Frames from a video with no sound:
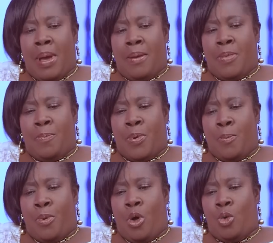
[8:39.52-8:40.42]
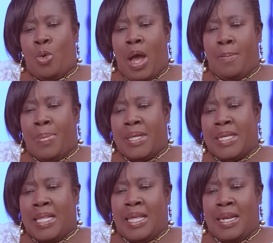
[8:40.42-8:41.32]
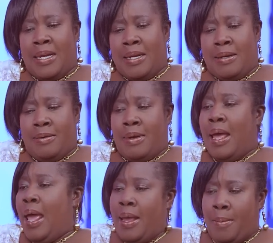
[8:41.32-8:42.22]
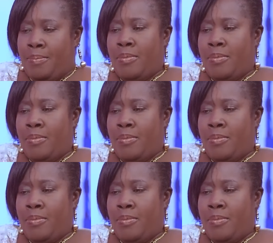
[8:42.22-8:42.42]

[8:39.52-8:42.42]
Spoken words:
might be people who are better than I am.